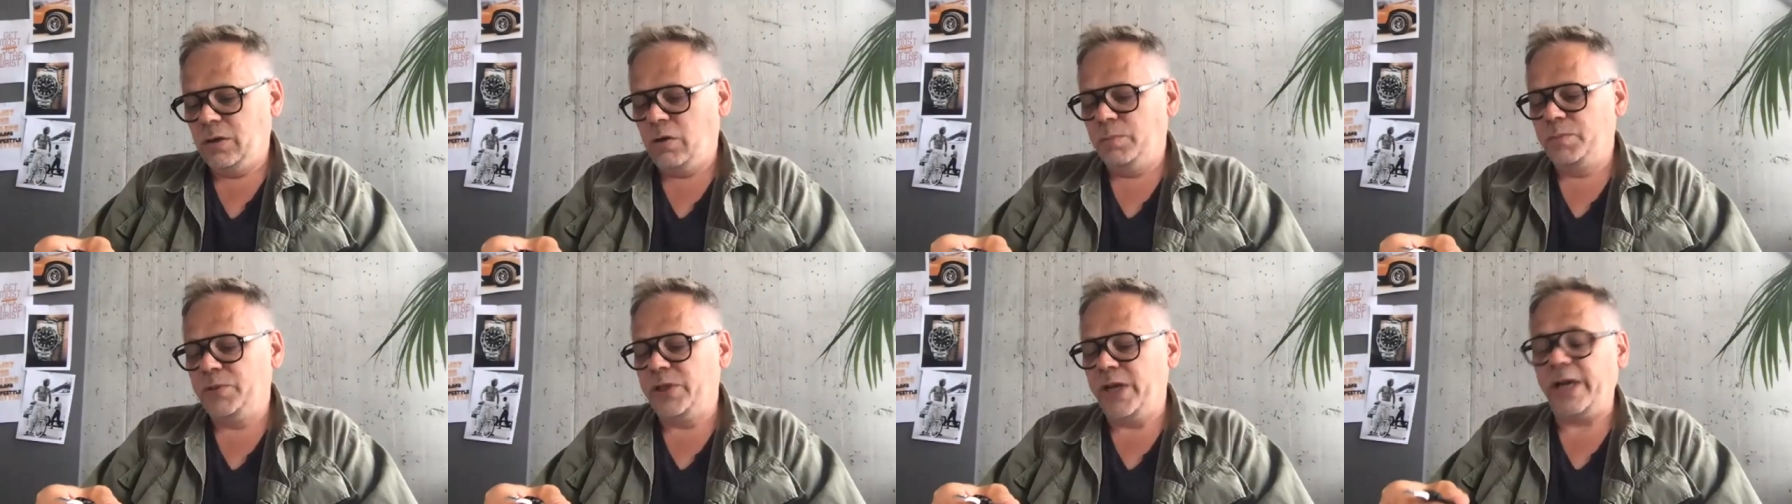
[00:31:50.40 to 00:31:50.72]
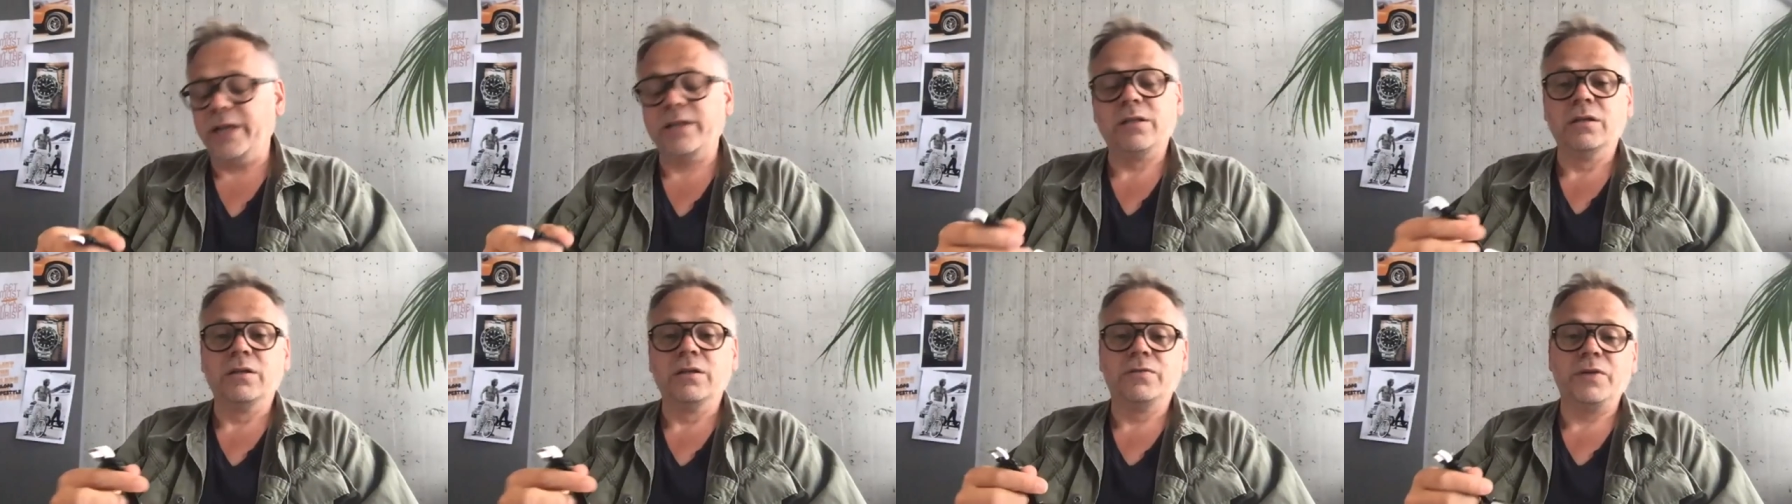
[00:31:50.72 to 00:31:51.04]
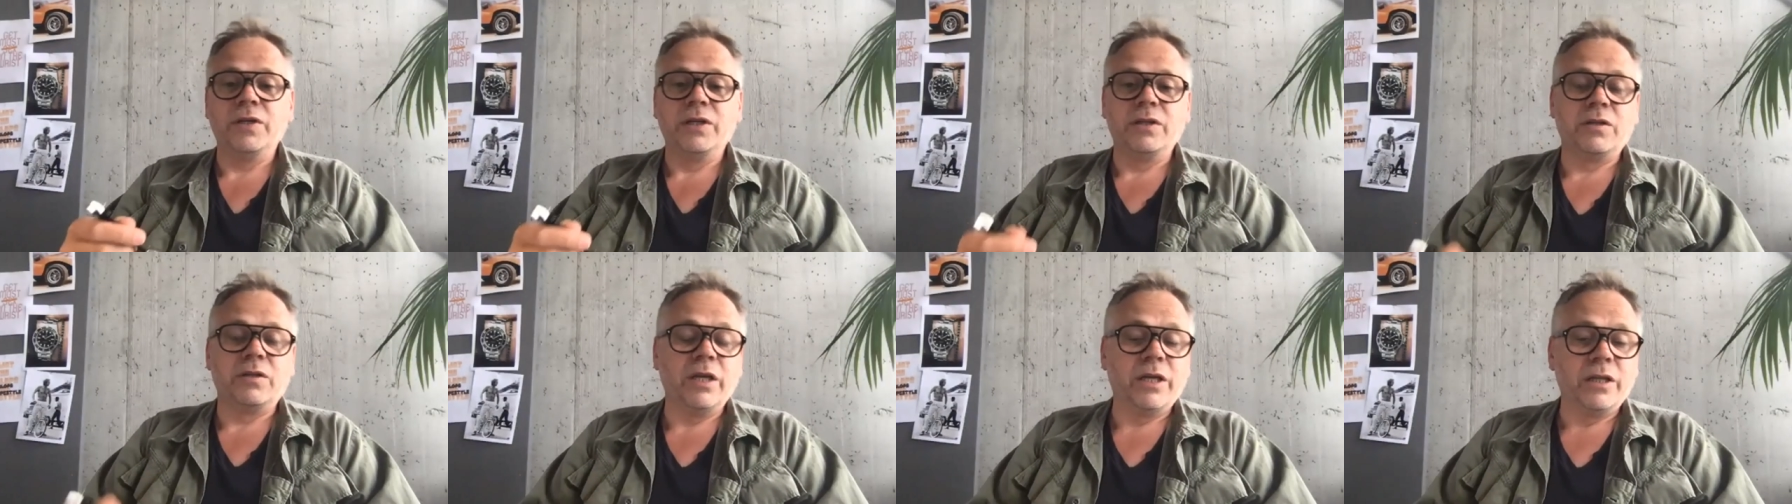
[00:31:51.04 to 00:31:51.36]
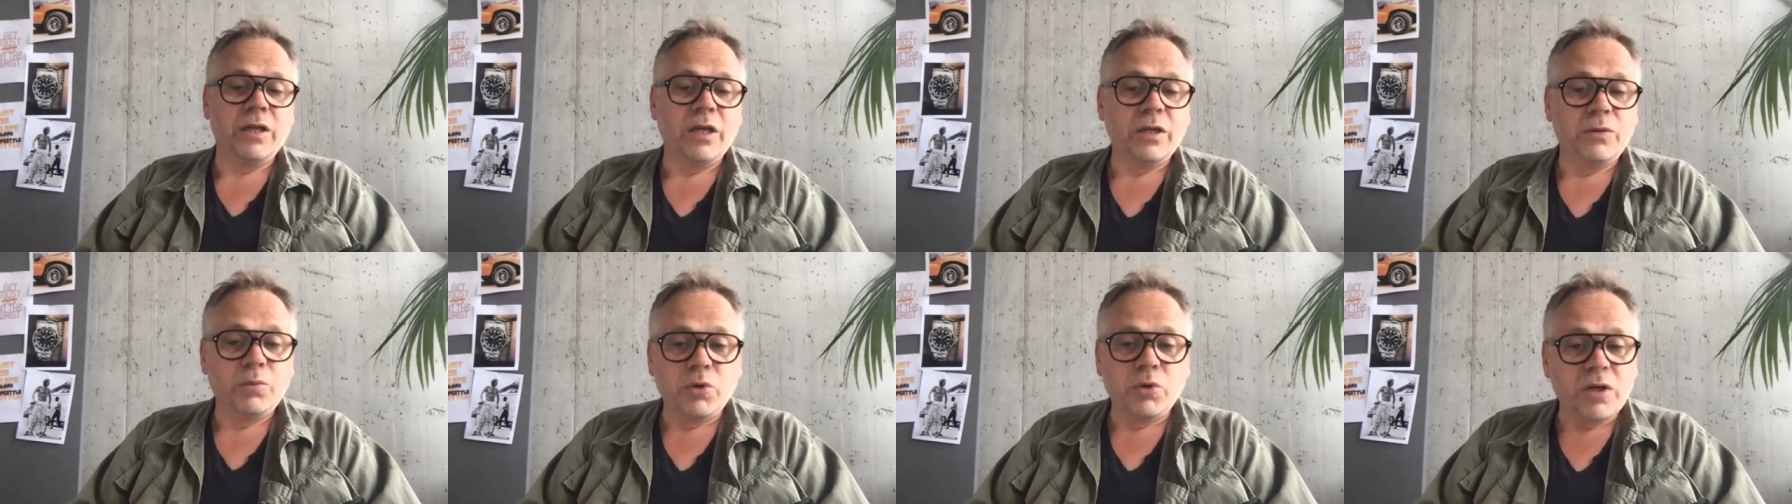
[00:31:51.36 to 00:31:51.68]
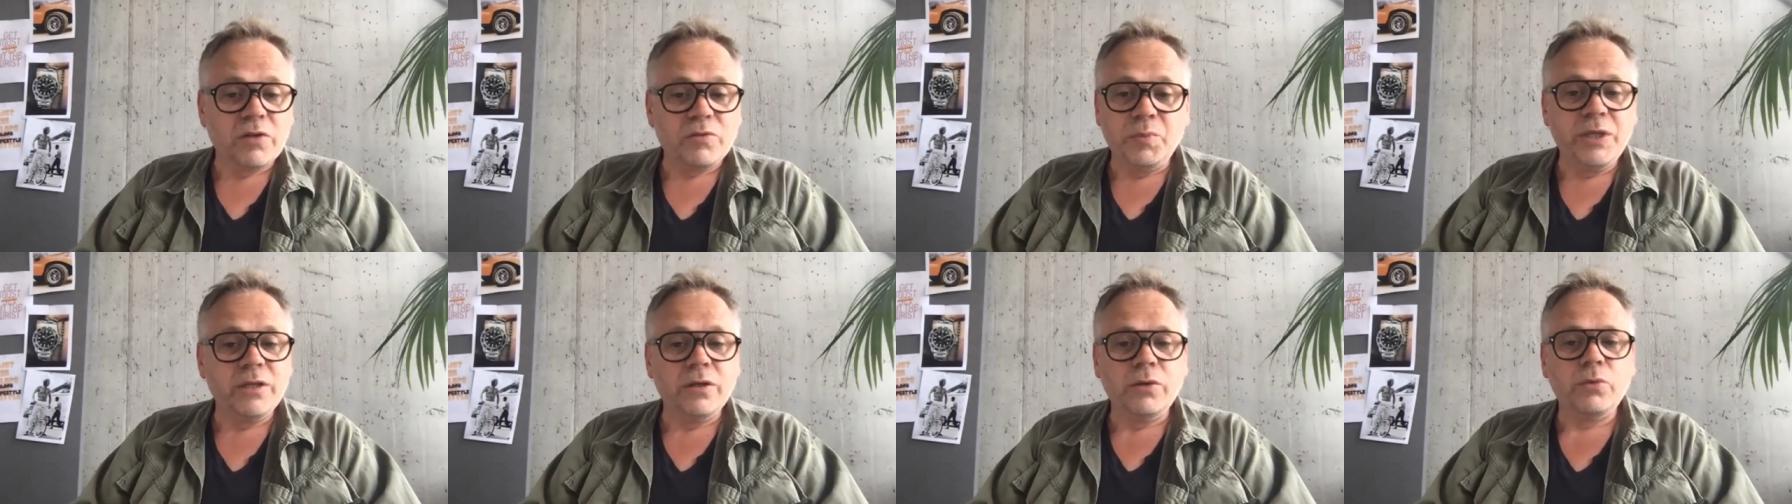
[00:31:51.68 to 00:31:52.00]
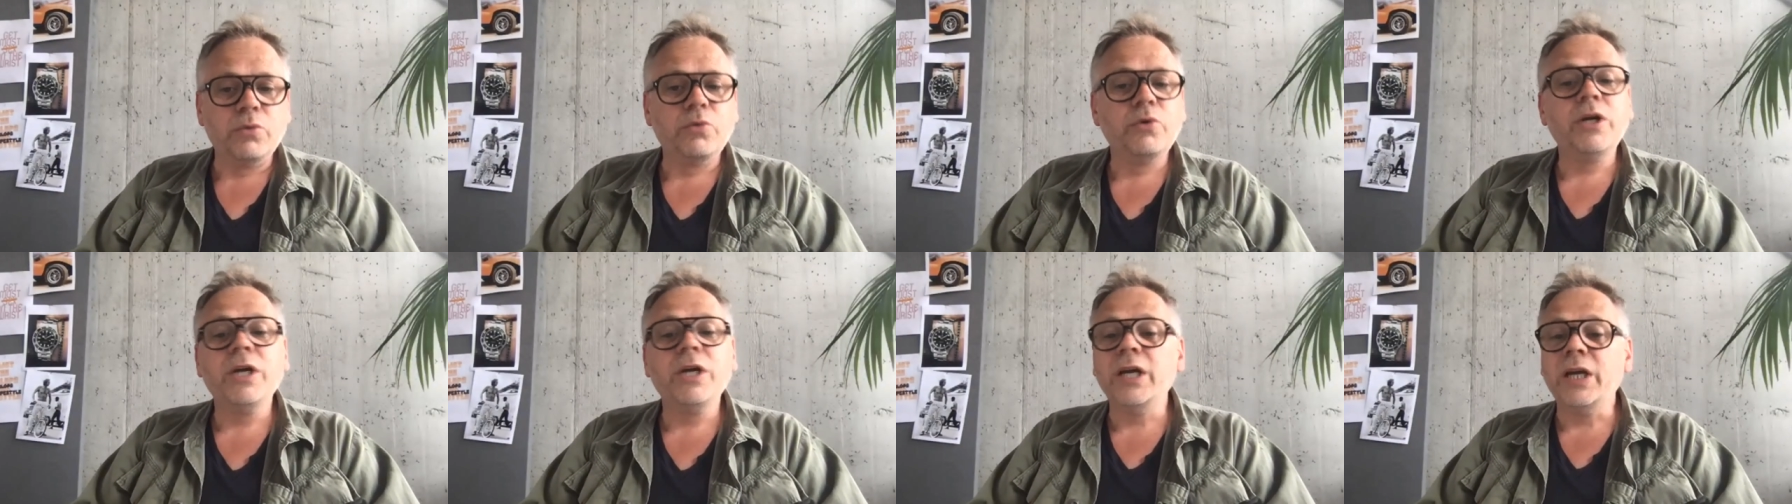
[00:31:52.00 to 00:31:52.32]
objective, it, it, would have been a
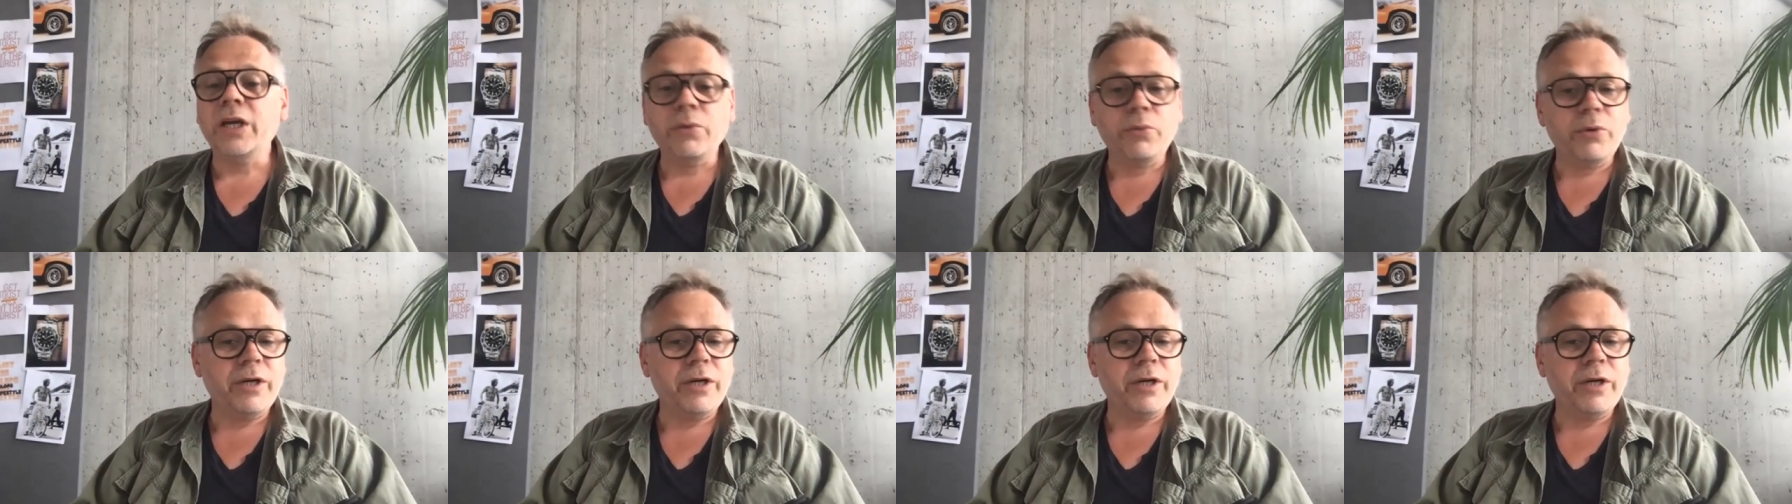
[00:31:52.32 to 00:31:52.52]
really,